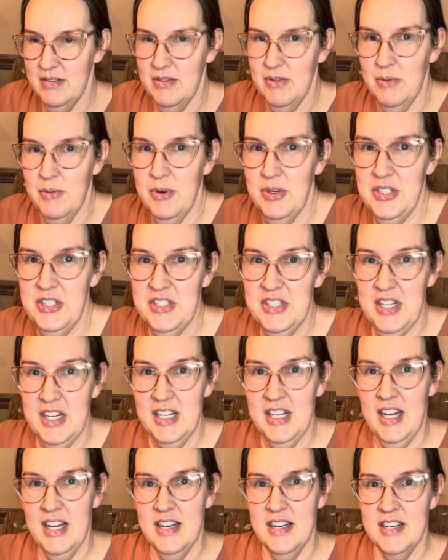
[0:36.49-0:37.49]
We're just going to
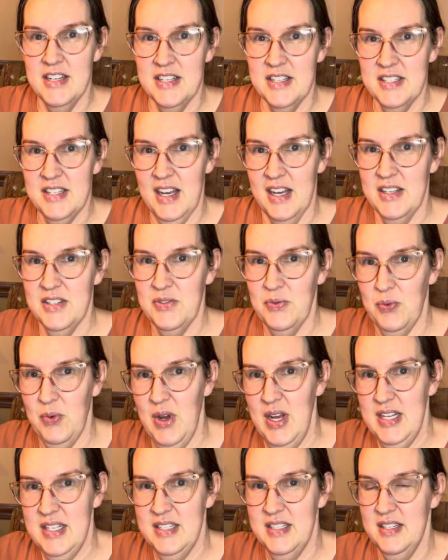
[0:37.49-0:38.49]
kind of discuss
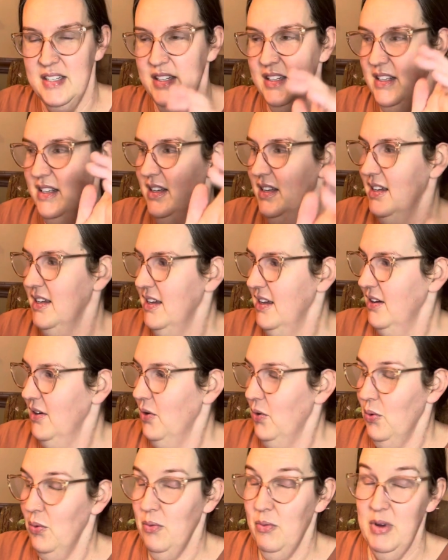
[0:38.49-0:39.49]
what
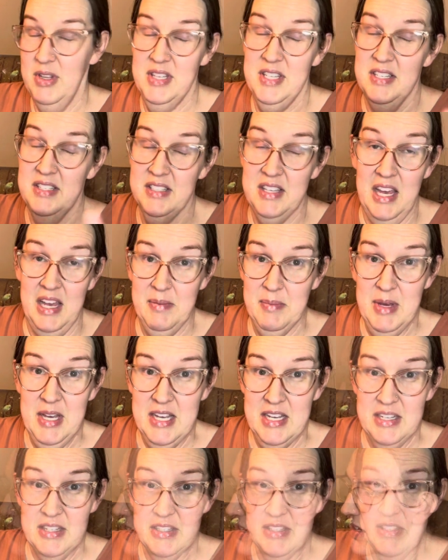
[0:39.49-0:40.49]
this game
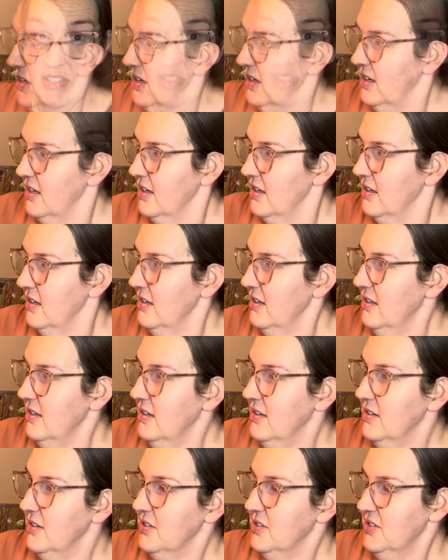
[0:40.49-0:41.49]
is.
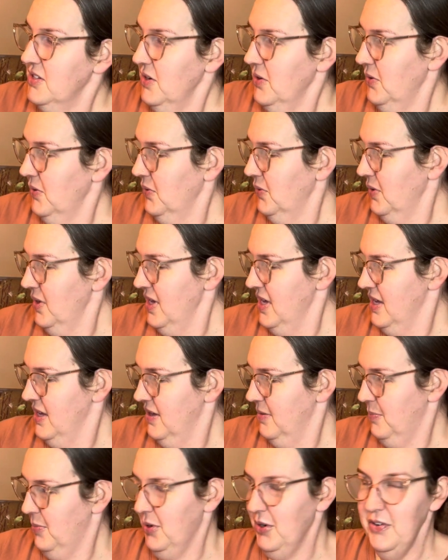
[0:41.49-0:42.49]
So
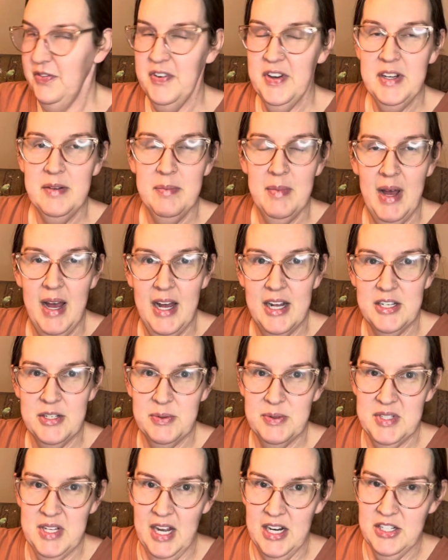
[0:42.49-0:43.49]
Perfect Match
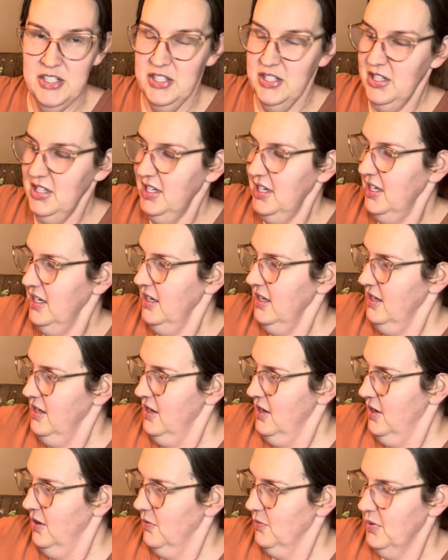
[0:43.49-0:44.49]
was actually
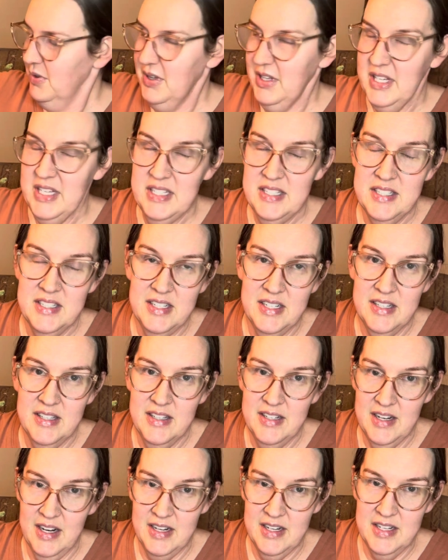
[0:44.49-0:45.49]
released in the
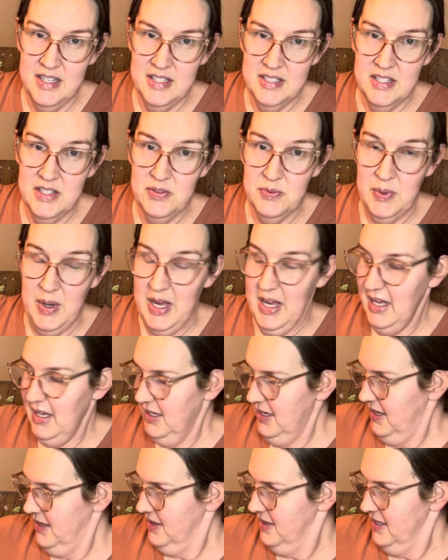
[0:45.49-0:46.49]
90s as well.
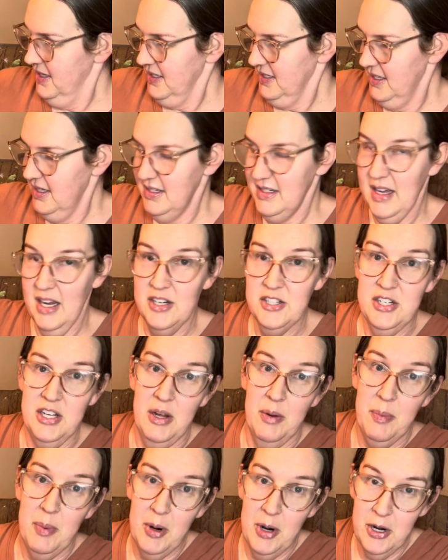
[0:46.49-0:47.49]
Now this is actually a
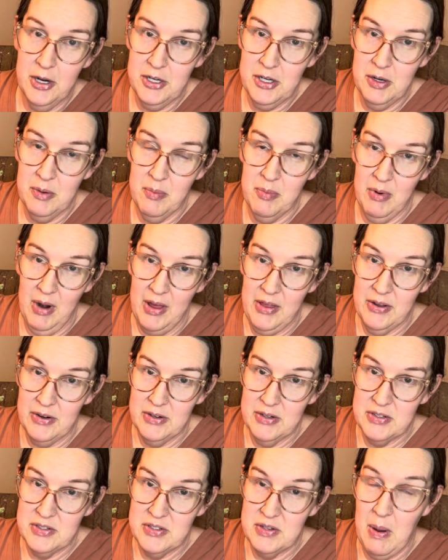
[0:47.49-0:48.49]
Parker
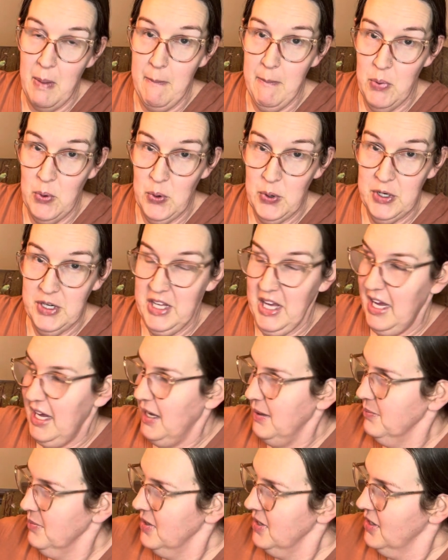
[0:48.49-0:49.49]
Brothers board
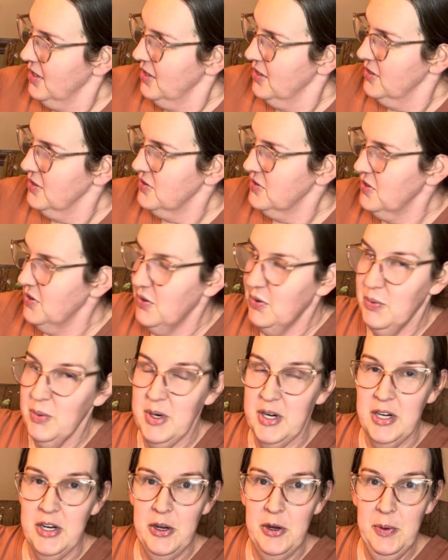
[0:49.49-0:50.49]
game. So we're
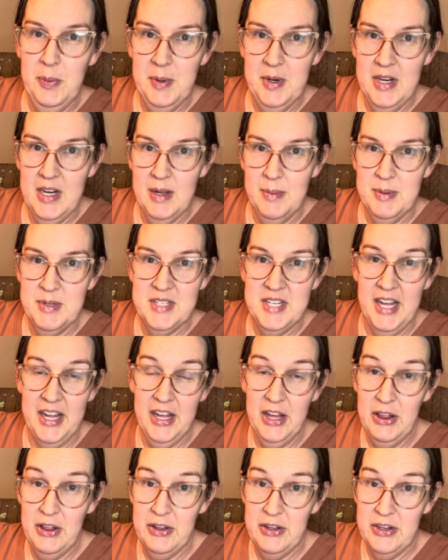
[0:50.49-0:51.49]
going to open it up and take a
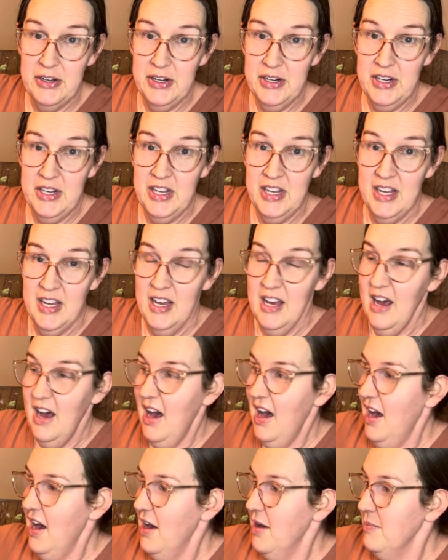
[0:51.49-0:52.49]
look
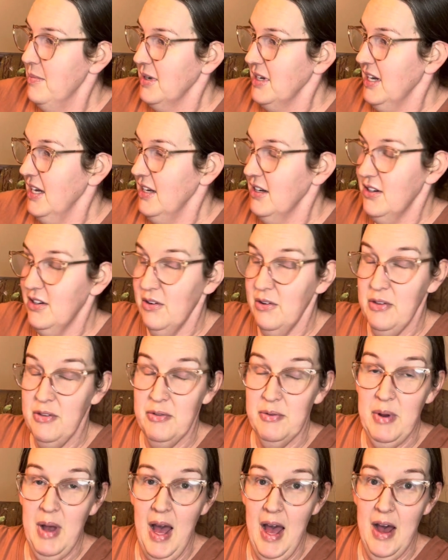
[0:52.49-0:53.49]
and kind of go
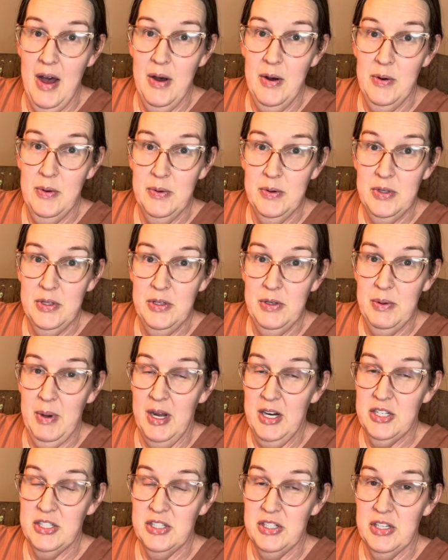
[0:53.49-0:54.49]
through how you
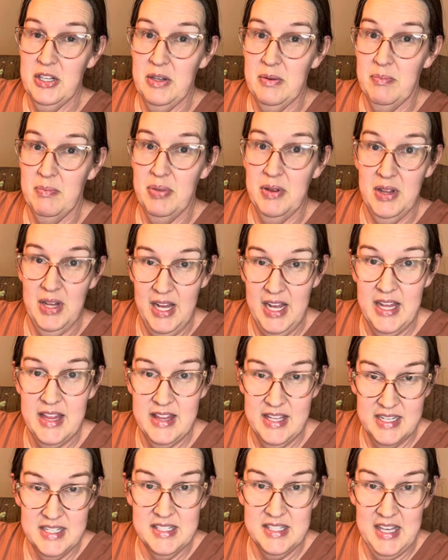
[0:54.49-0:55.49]
actually play
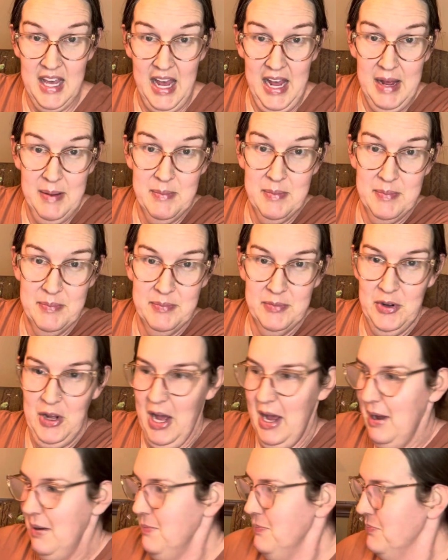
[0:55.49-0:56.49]
this game,
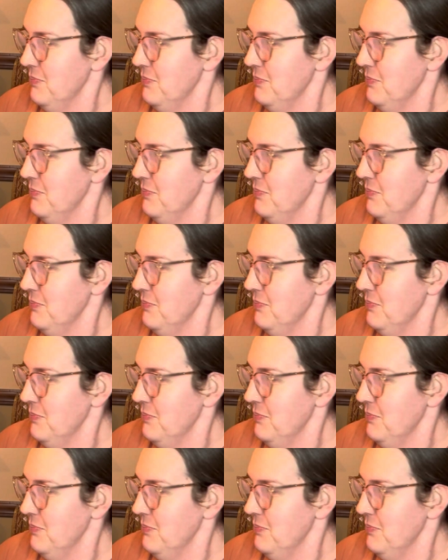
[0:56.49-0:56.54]
okay?